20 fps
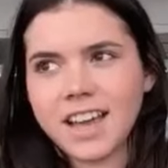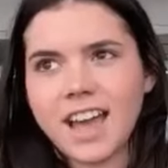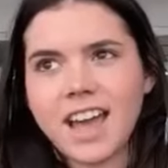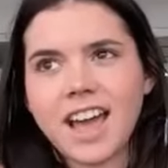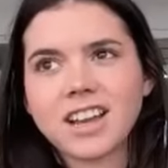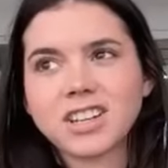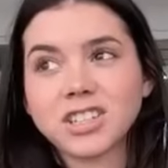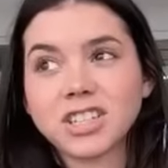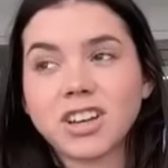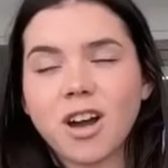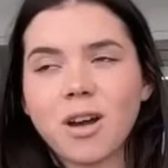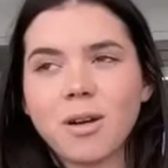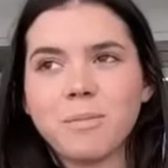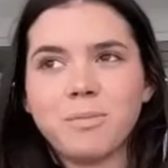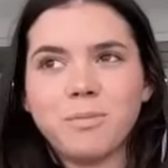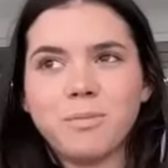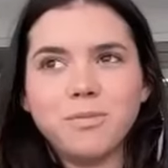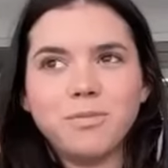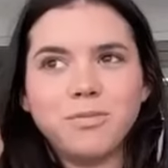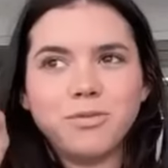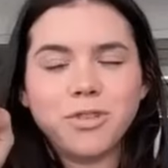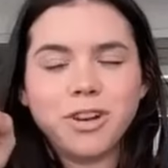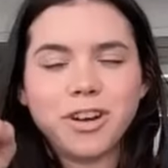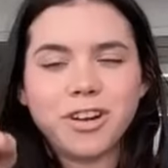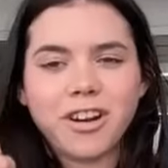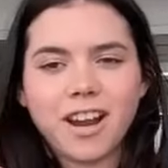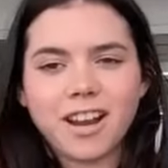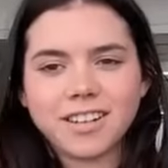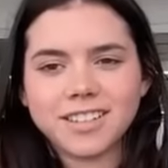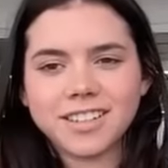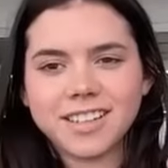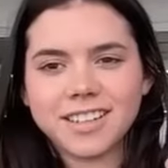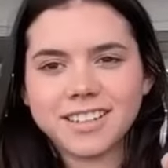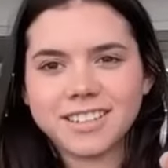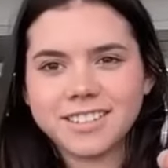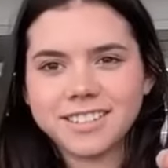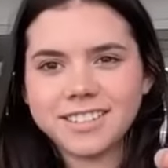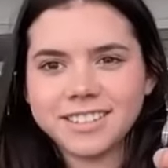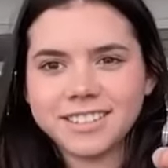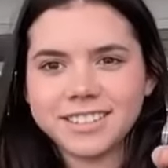I actually got
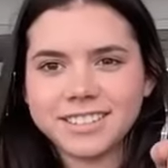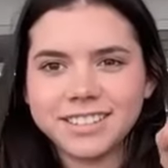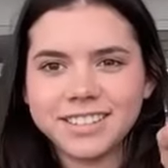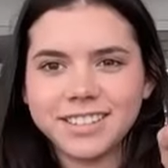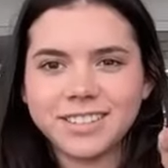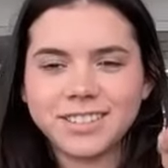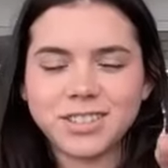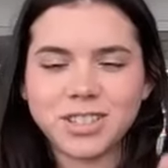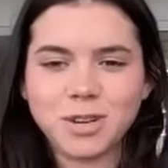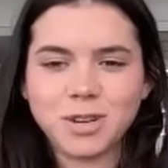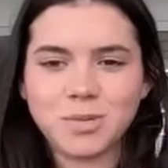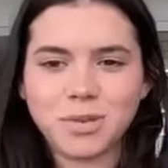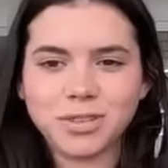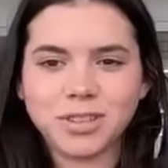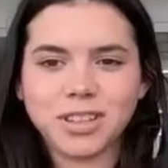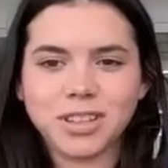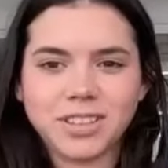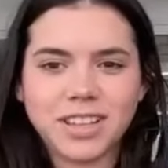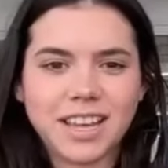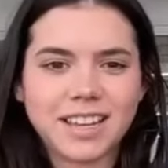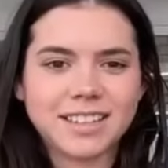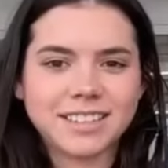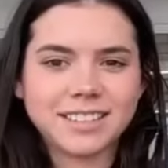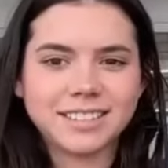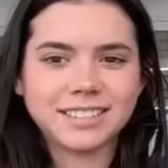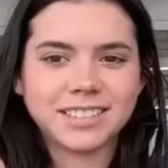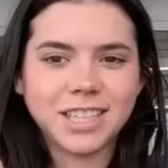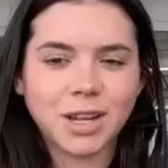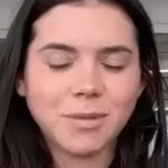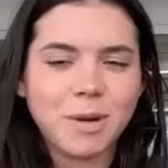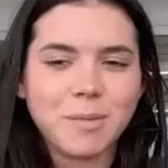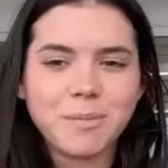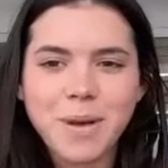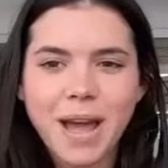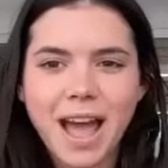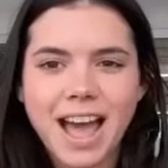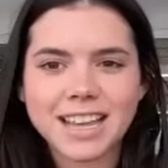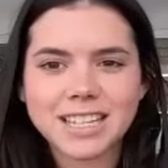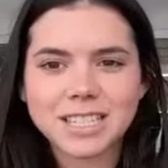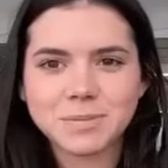rear-ended super, like
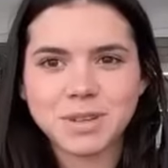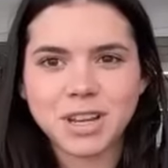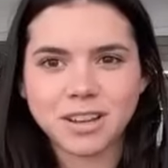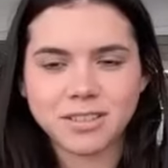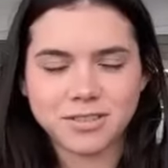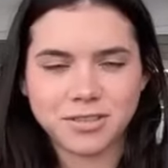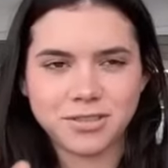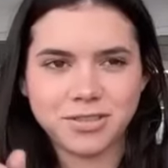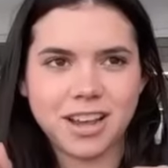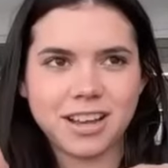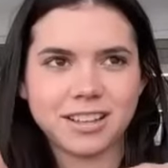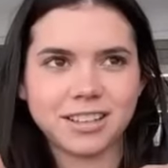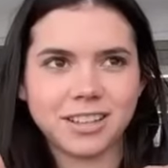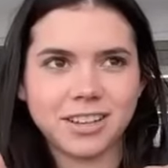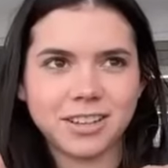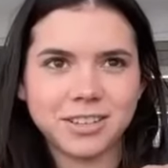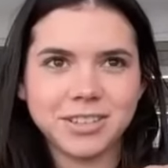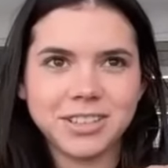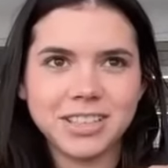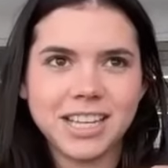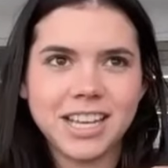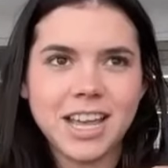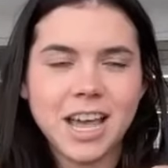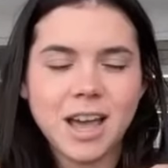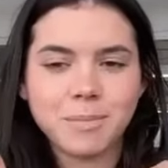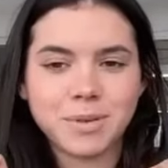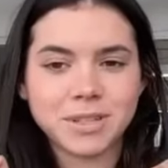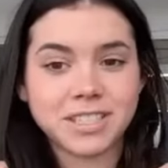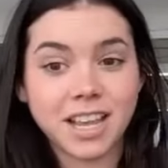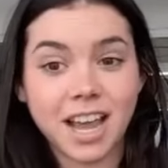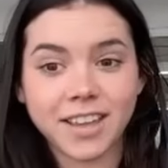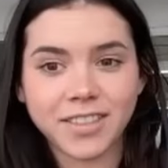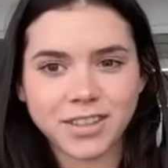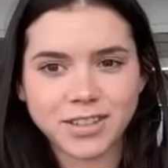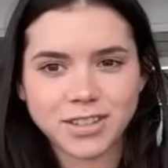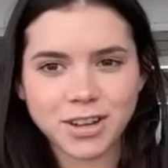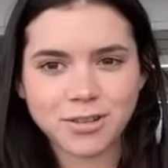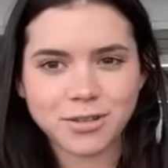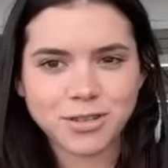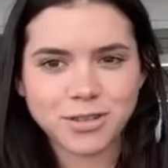someone passed me under yellow beside the
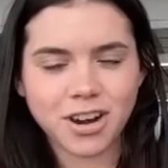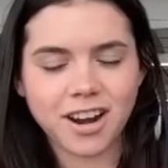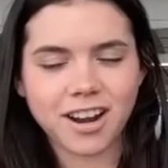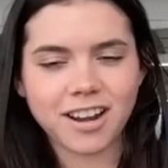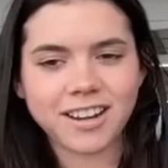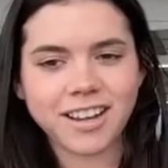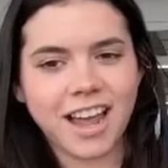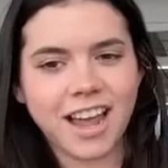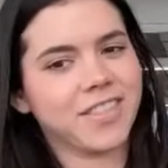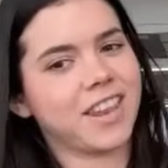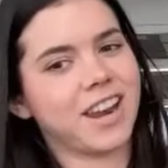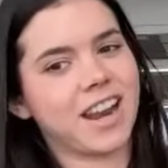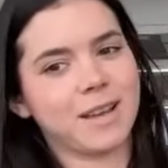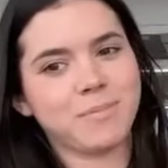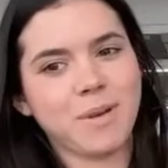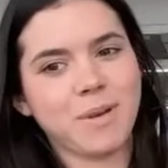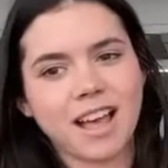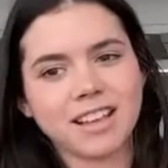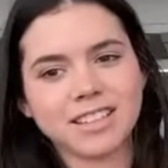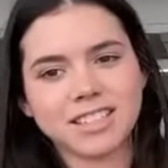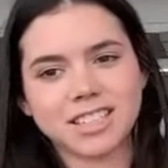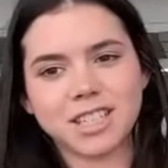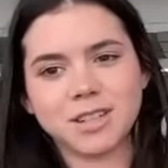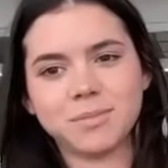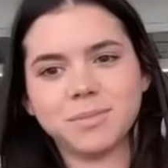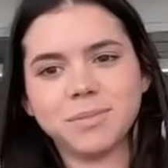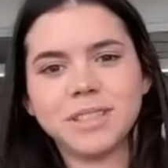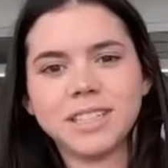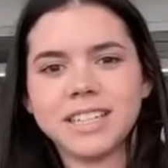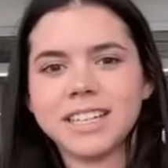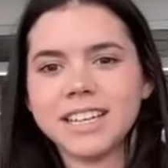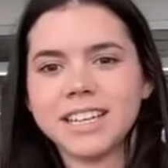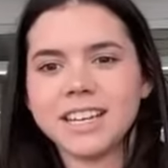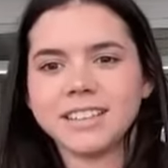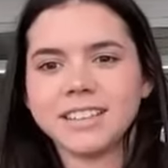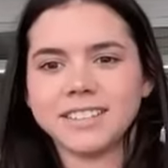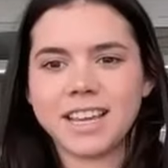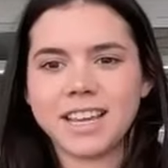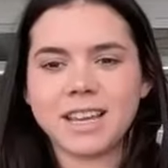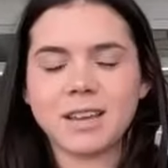tow truck. And then I passed them
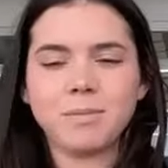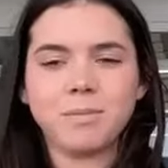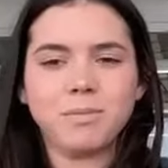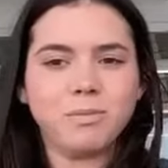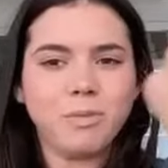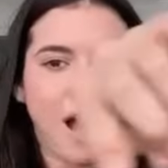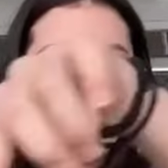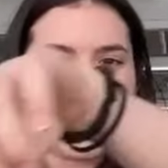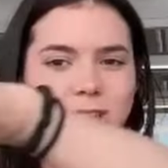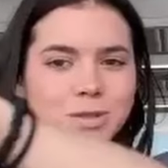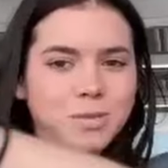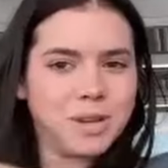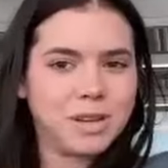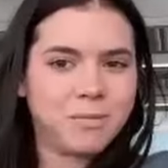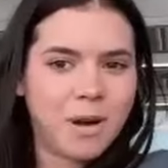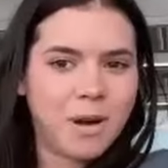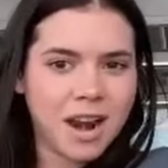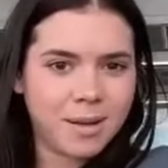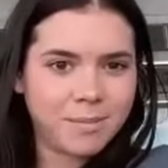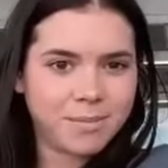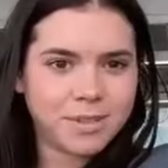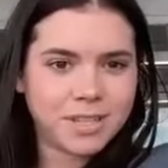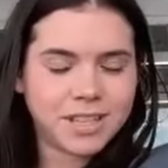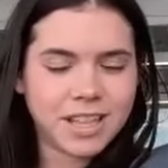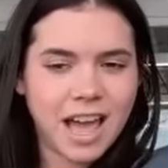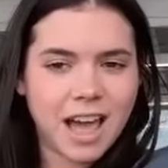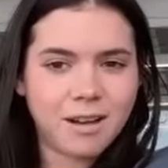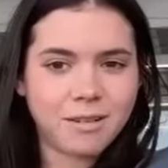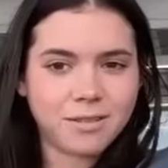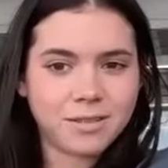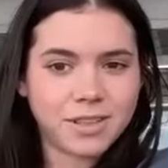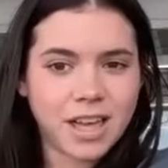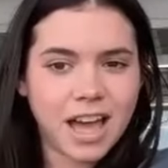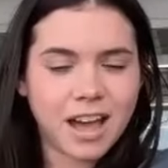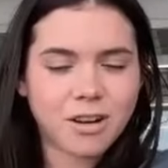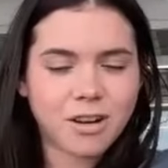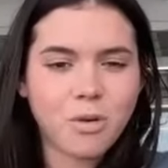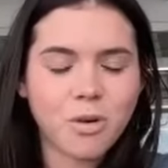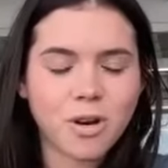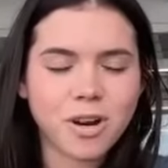like as we went up to
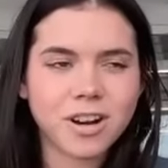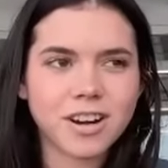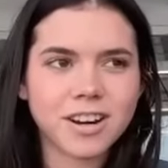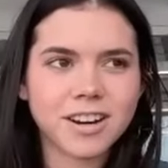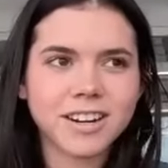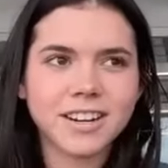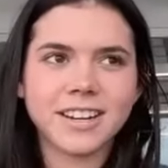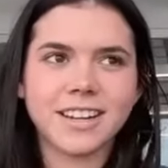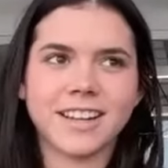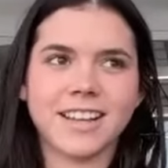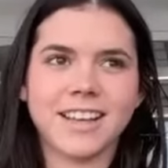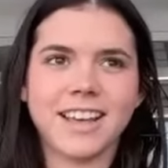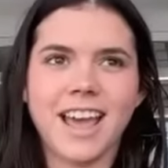that corner.